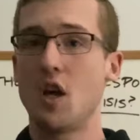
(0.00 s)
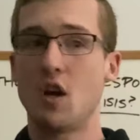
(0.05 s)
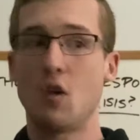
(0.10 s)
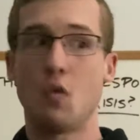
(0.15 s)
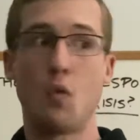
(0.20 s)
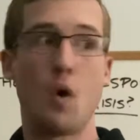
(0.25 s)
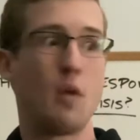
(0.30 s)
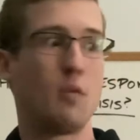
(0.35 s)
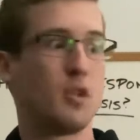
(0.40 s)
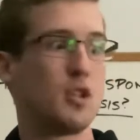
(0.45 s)

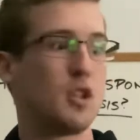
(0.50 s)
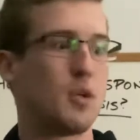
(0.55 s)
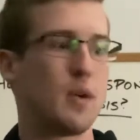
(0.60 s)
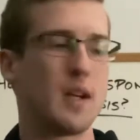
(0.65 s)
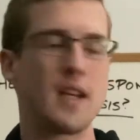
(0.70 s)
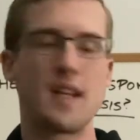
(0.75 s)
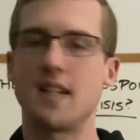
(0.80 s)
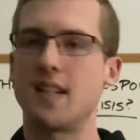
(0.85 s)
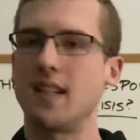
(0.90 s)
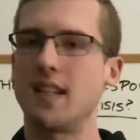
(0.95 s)
what we're
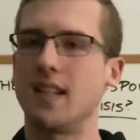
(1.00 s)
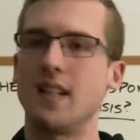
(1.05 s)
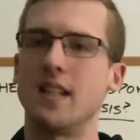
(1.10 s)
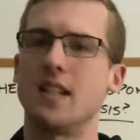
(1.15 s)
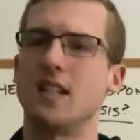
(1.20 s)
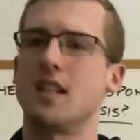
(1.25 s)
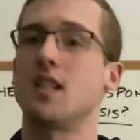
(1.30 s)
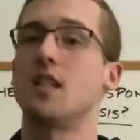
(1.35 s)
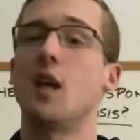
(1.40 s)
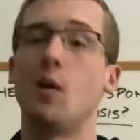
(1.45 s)
doing is at
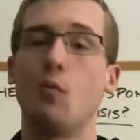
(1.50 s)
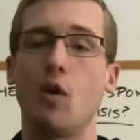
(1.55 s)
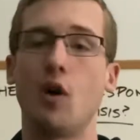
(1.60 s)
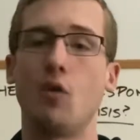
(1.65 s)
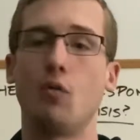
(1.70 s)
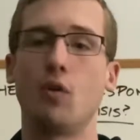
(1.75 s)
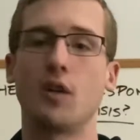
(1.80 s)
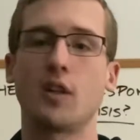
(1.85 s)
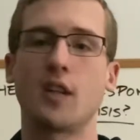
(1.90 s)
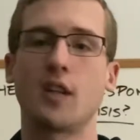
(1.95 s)
least
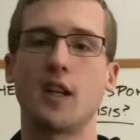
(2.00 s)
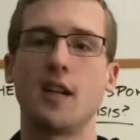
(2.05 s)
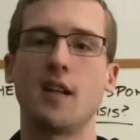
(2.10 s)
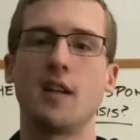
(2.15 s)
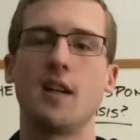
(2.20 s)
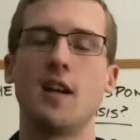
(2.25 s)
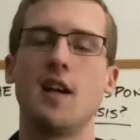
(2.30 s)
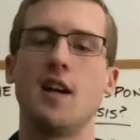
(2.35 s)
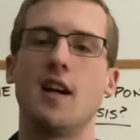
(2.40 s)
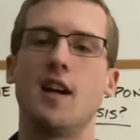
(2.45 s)
somewhat working.